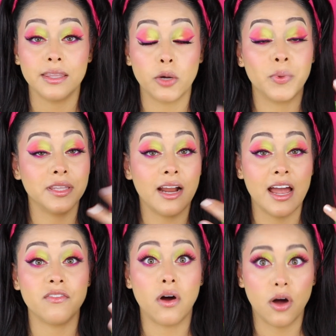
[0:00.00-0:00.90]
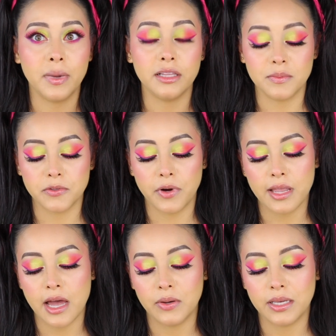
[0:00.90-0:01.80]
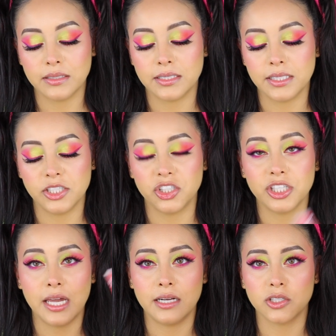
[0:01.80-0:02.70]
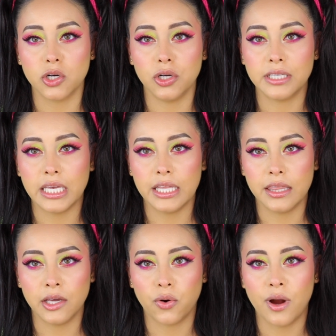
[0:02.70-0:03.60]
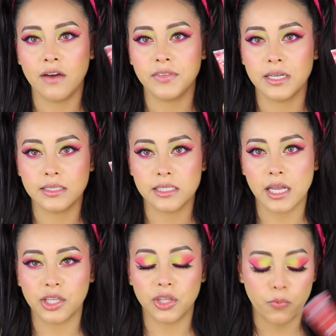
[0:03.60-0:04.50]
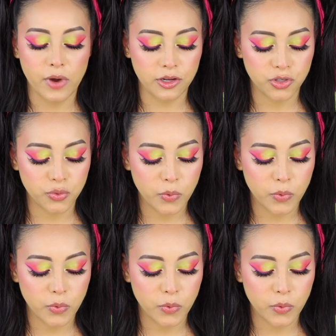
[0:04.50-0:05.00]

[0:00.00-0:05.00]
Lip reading: The one that I have on my lips right now is this shade. Is called Ethan Craft. It's like the reddish